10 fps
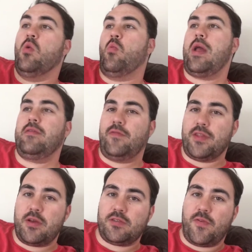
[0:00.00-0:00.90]
Wait for
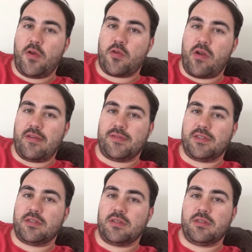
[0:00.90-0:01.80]
those
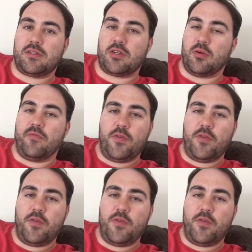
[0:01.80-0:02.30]
photographs to come.